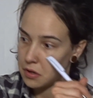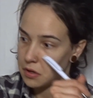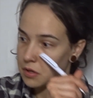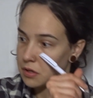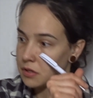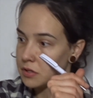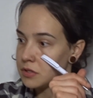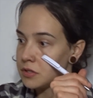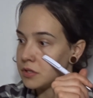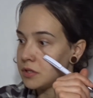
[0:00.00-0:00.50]
So
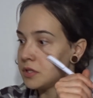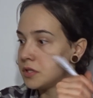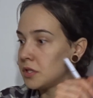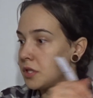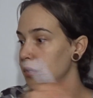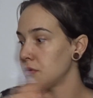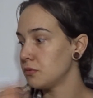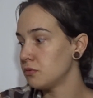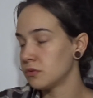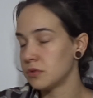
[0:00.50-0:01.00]
you don't
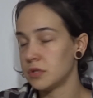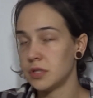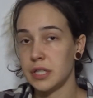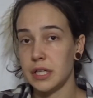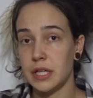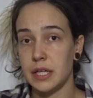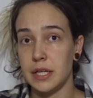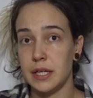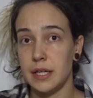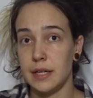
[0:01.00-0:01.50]
want
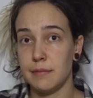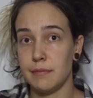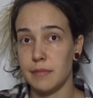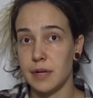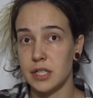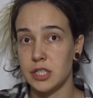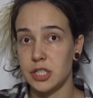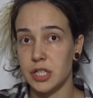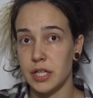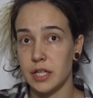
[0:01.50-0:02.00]
the
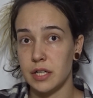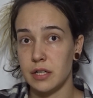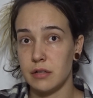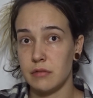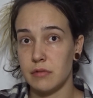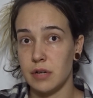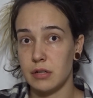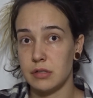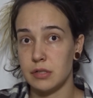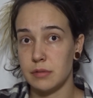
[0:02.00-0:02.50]
magic
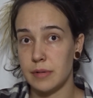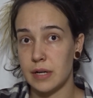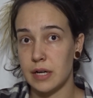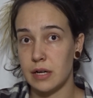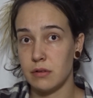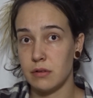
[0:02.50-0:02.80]
roundabout.